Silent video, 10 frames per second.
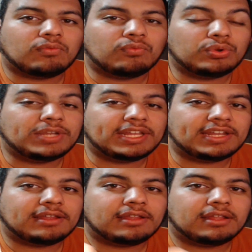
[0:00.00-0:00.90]

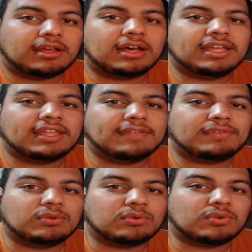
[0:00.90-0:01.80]
rooted.
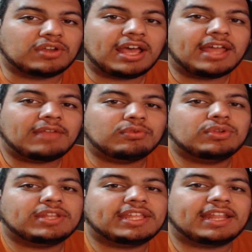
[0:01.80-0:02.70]
If you're not
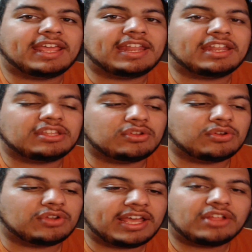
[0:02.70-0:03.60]
rooted and
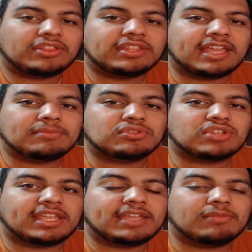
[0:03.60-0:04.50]
you're not on the
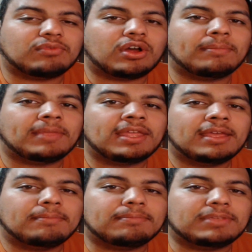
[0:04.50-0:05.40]
MJE ROM,
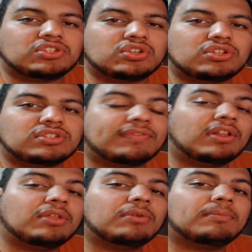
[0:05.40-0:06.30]
be sure to
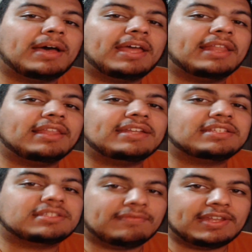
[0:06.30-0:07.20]
follow my
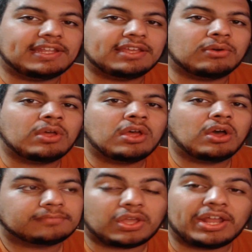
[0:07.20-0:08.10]
latest video
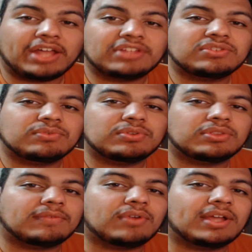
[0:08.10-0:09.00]
on how to
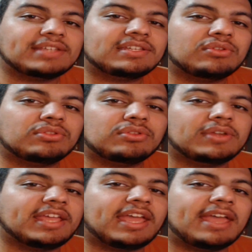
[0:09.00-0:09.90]
root the Verizon Note
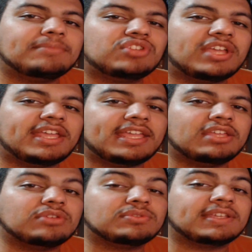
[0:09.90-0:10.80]
3
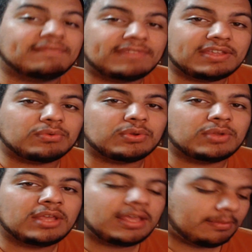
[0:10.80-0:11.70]
MJE using
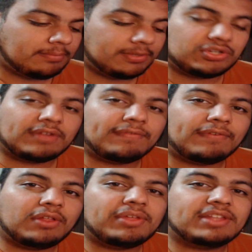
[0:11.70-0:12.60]
vroot. Be sure to
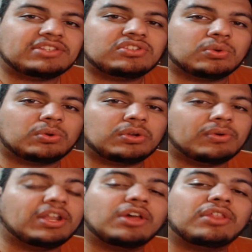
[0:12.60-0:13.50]
follow that
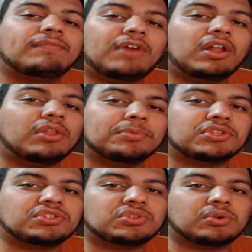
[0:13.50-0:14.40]
tutorial and all the
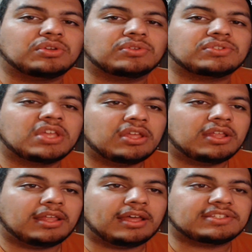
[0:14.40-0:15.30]
follow-up tutorials,
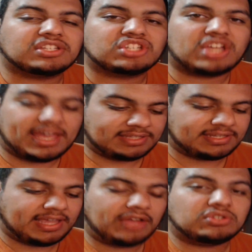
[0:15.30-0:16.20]
such
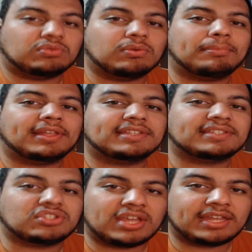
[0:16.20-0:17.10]
as how to
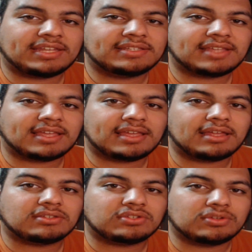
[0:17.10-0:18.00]
replace a Chinese
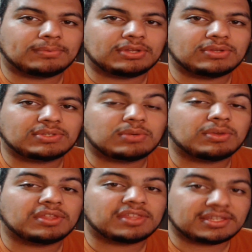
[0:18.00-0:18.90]
super user
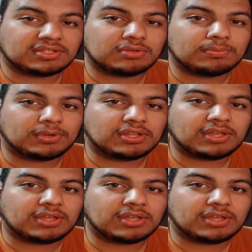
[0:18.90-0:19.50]
with super